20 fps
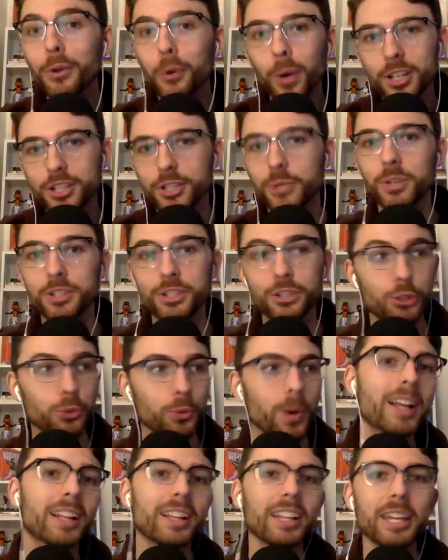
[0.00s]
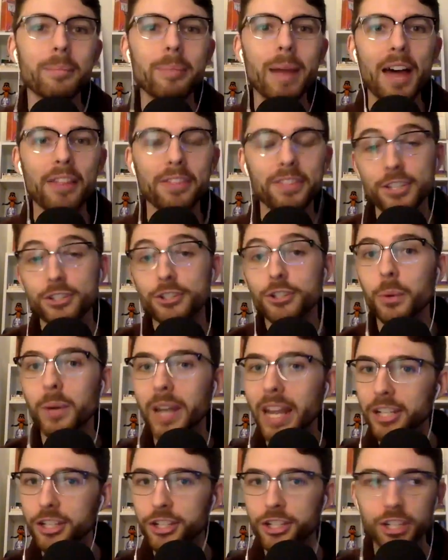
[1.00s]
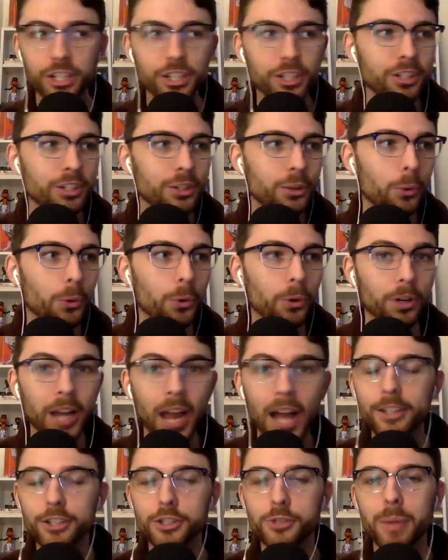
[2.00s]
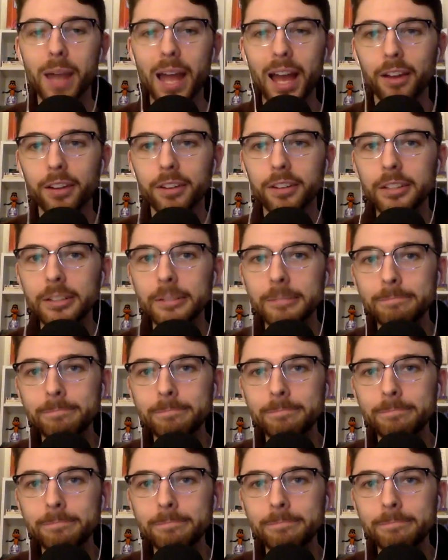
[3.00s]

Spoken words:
question wasn't directly about this donation or College Bound,